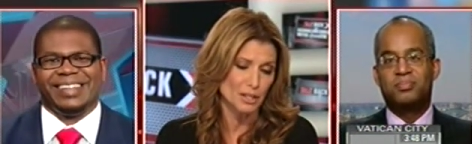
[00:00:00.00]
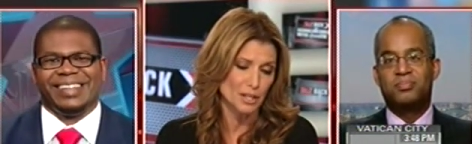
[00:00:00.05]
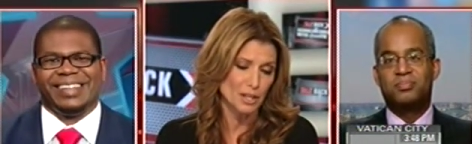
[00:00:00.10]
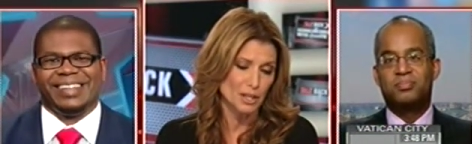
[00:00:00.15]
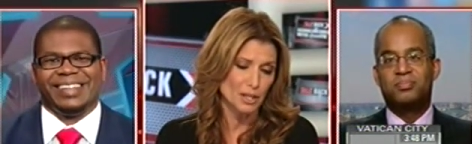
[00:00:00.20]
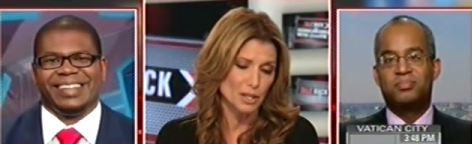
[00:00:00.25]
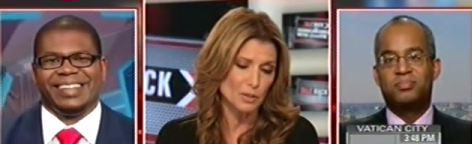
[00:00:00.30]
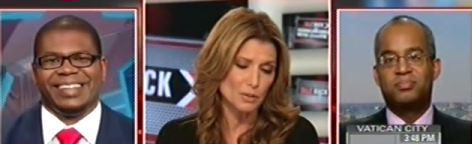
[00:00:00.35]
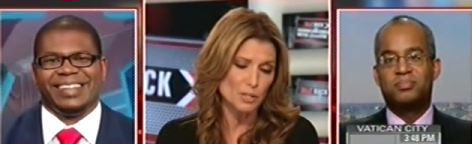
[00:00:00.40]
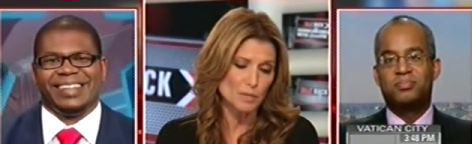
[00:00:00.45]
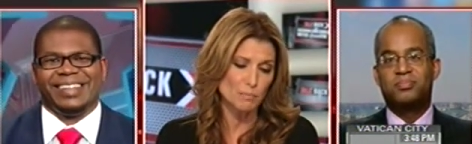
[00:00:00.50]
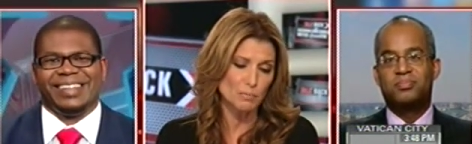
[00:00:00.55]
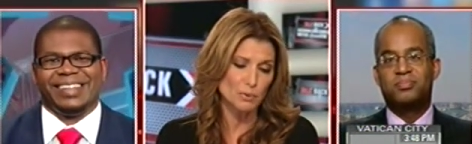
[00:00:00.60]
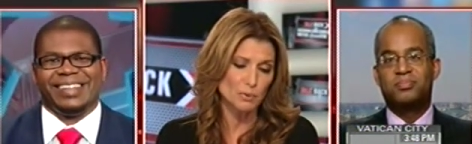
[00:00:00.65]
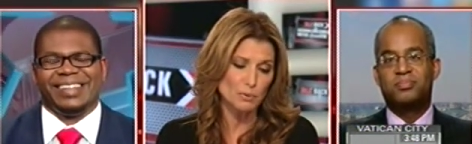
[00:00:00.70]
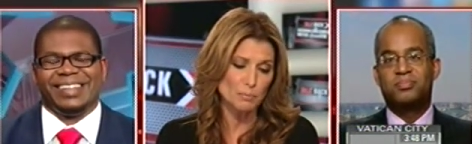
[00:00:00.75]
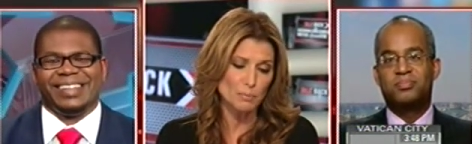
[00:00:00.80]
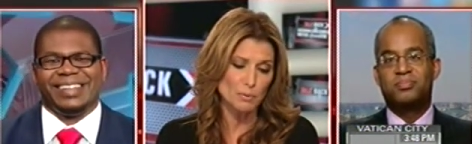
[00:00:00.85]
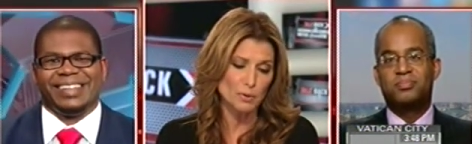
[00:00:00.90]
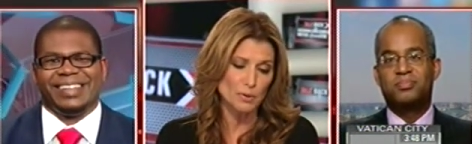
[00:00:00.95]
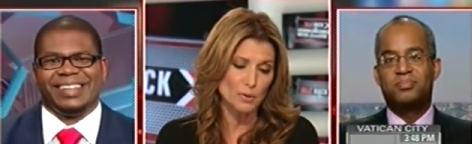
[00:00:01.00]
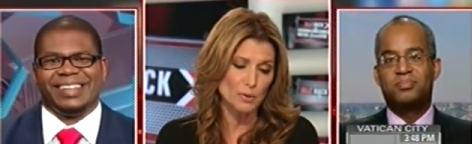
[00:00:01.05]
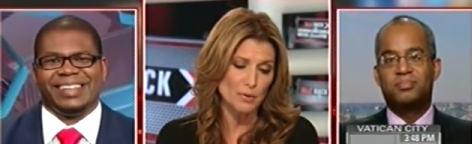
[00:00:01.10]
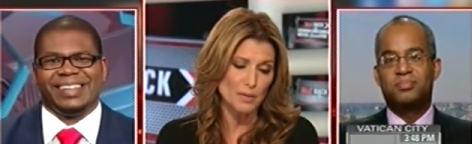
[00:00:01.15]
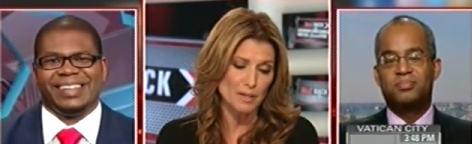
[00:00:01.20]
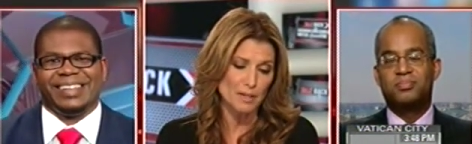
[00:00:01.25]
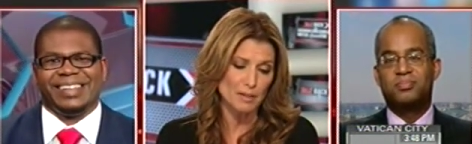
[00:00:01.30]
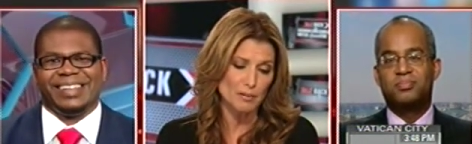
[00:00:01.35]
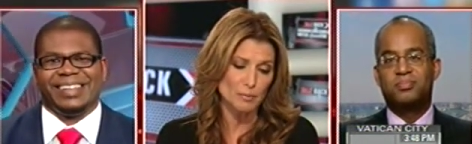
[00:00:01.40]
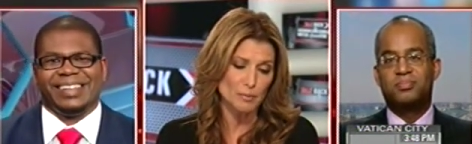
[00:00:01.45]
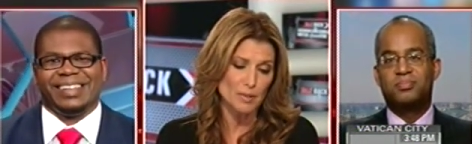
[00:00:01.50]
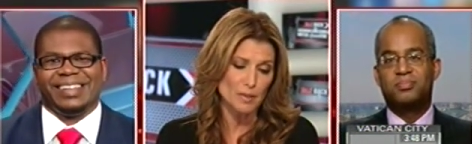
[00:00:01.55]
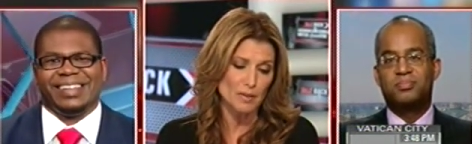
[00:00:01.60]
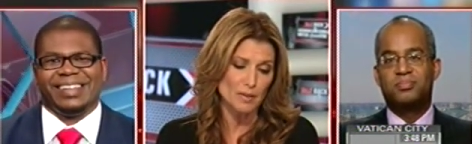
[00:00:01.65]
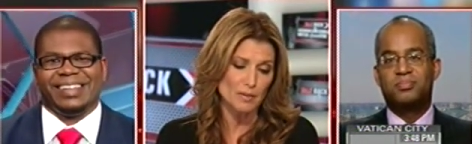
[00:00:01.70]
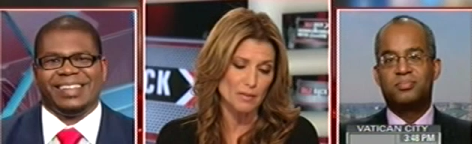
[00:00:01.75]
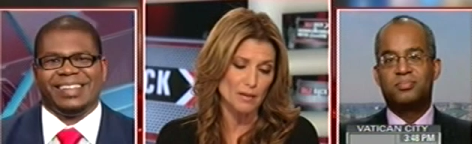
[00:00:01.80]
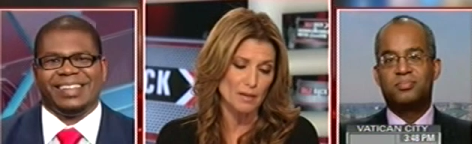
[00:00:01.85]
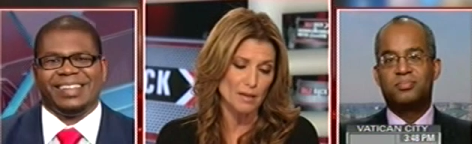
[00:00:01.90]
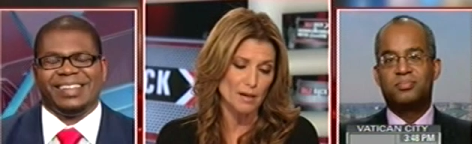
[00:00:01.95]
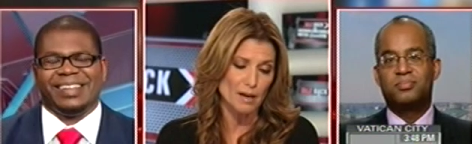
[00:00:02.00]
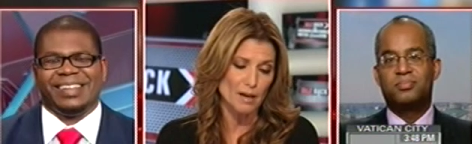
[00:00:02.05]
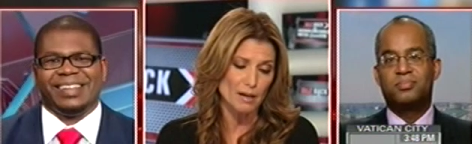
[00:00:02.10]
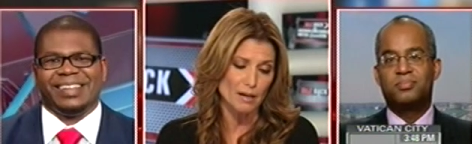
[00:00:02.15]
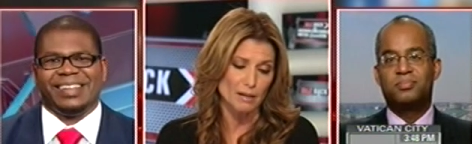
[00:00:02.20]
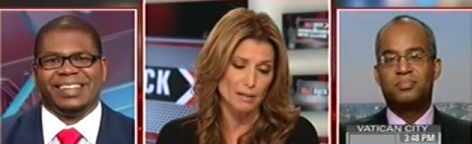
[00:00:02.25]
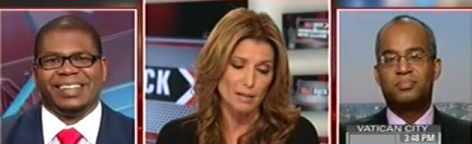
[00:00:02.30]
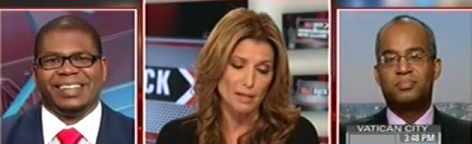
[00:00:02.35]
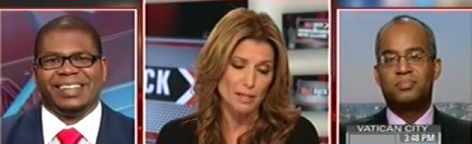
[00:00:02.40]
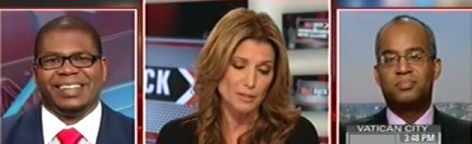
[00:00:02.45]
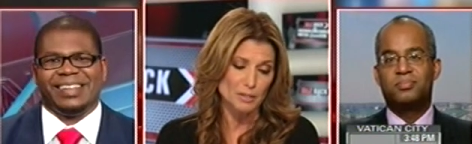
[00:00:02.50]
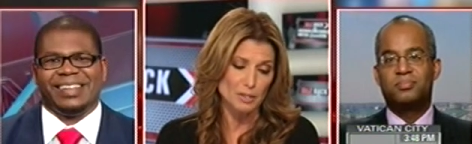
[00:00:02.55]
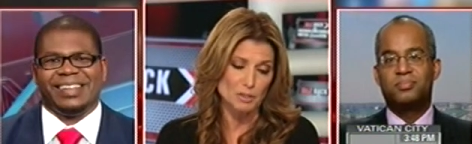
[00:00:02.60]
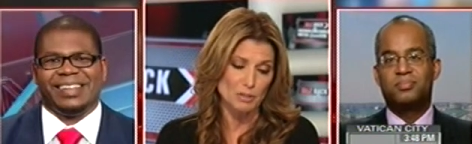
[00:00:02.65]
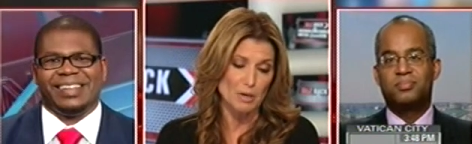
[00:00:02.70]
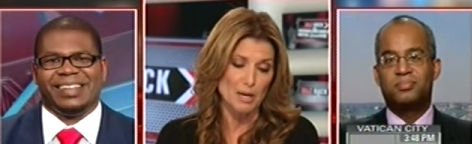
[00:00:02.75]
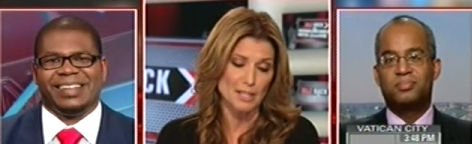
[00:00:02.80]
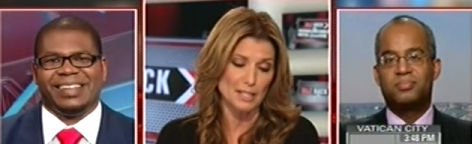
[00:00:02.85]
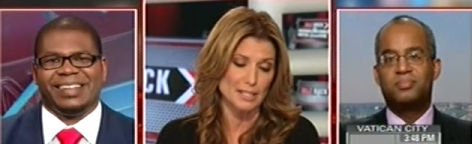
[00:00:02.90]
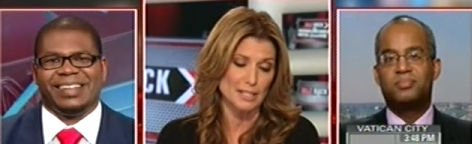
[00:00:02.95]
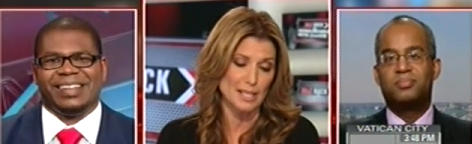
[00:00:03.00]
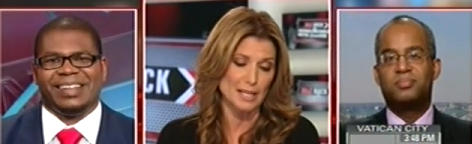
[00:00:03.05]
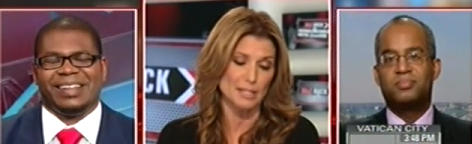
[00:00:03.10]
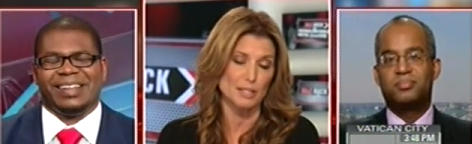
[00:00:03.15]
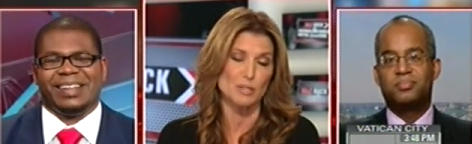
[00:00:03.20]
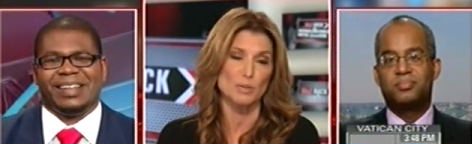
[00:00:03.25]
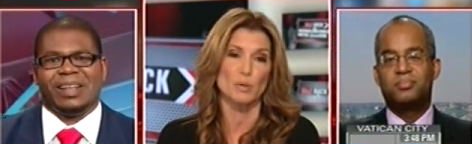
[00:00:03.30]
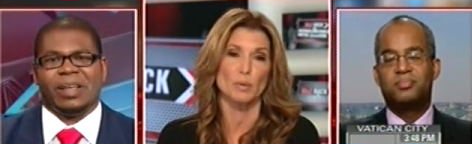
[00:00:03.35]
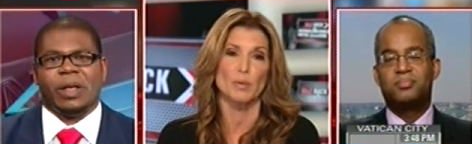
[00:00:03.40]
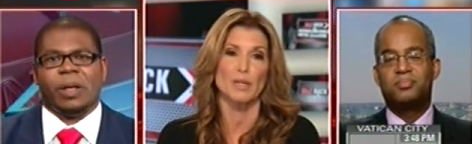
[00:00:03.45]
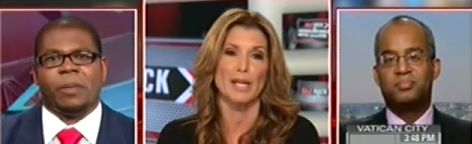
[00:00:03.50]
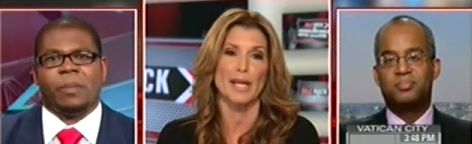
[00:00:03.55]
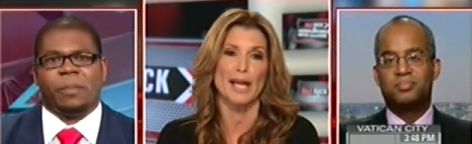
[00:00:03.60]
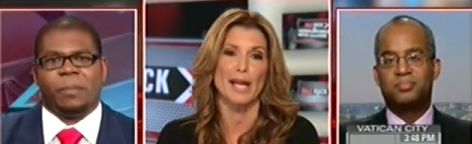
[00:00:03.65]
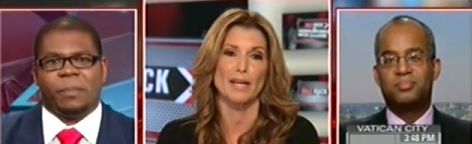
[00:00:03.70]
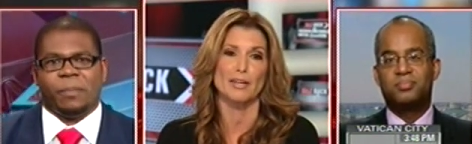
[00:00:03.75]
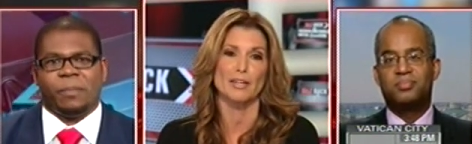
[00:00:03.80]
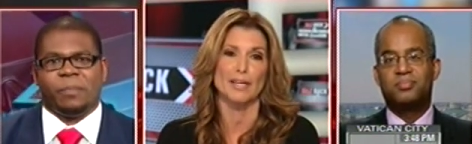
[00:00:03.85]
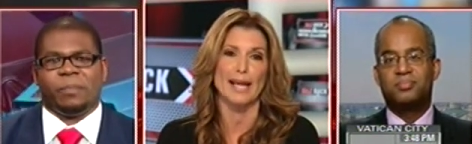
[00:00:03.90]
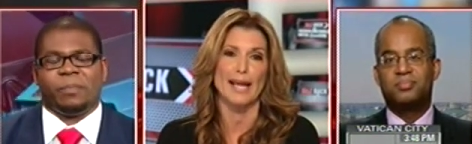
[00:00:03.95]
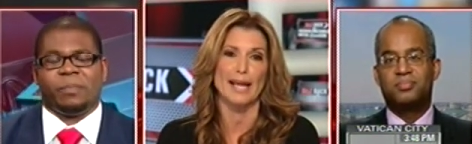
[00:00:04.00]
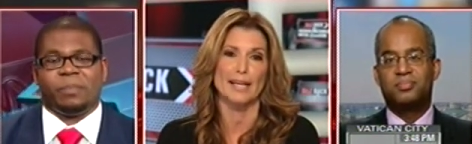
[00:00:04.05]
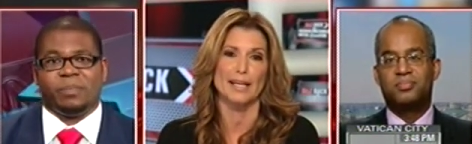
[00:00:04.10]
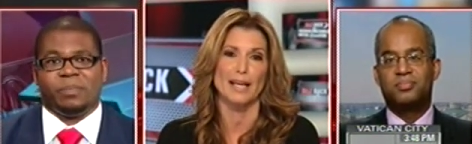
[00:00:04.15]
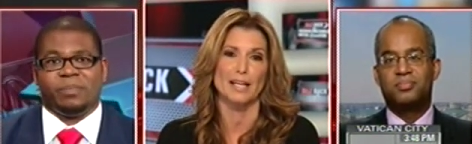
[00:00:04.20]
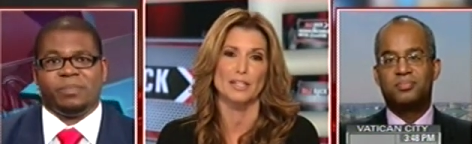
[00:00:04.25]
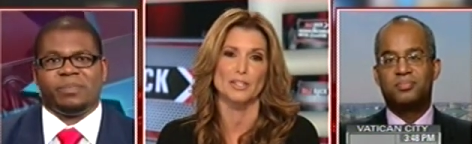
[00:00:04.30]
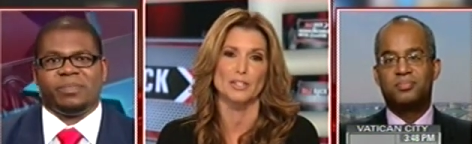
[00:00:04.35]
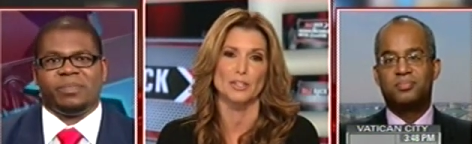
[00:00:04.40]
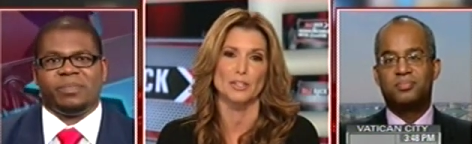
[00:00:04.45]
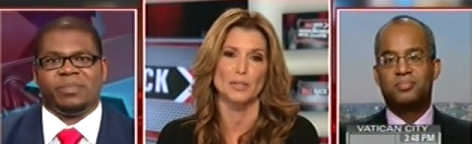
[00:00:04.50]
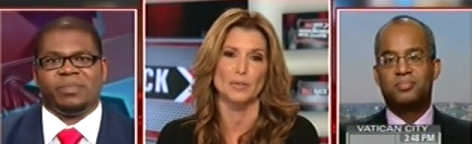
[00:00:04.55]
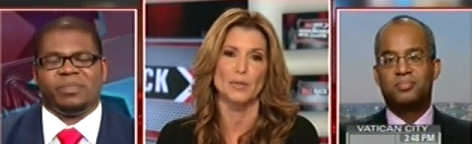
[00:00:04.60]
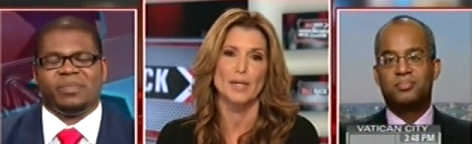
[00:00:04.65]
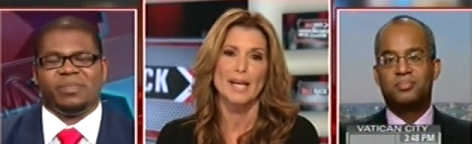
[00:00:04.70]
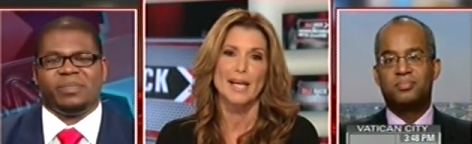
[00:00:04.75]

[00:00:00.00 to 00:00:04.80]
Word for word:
Speaker 1: Who does Bloomberg or the government think they are to try to tell us what we can or cannot do?